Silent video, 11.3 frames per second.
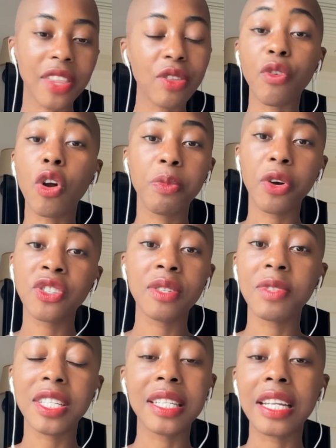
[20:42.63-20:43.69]
And the rock
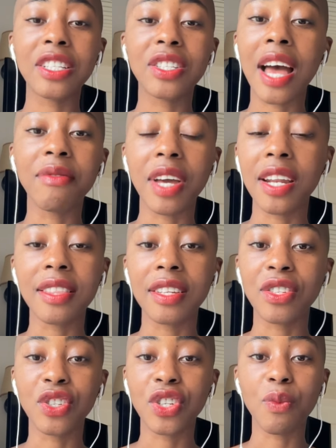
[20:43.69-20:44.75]
bottom doesn't need to have
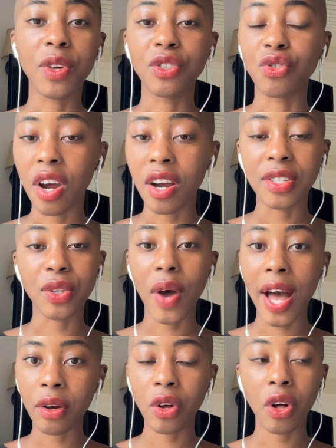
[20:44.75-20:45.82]
anything to do with drugs or
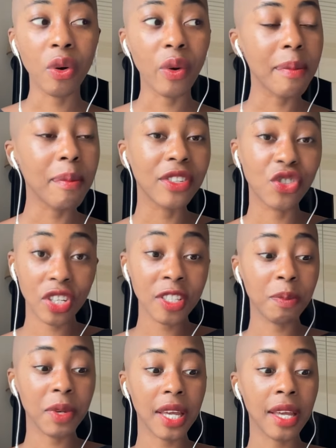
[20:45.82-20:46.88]
alcohol. It might
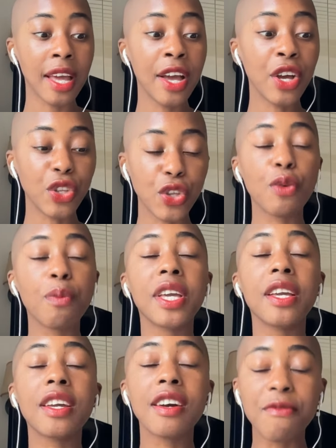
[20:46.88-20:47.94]
just be you
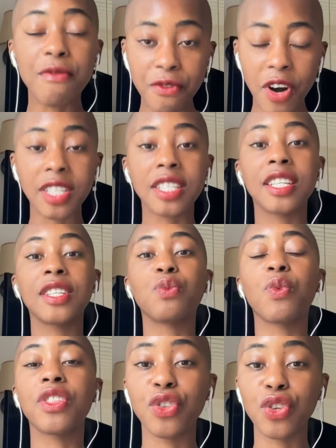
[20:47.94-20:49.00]
being confronted
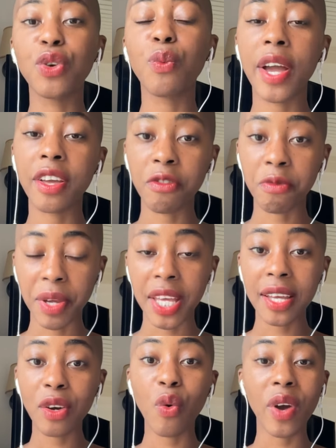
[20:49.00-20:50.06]
with a new way of
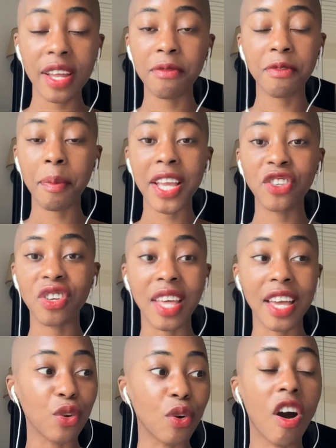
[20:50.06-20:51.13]
being or information
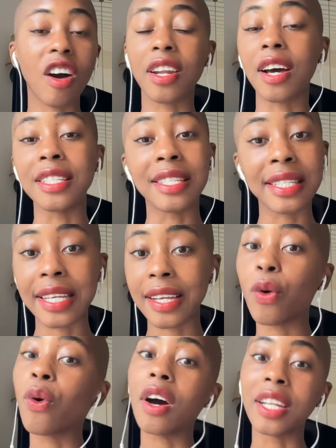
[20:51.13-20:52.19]
that you can't unsee
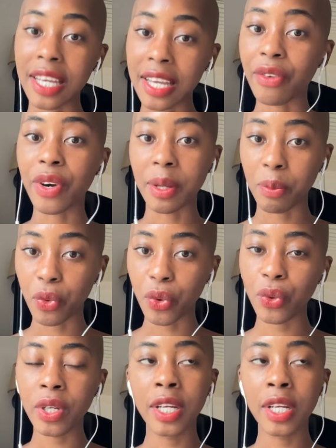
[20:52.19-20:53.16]
or unhear anymore.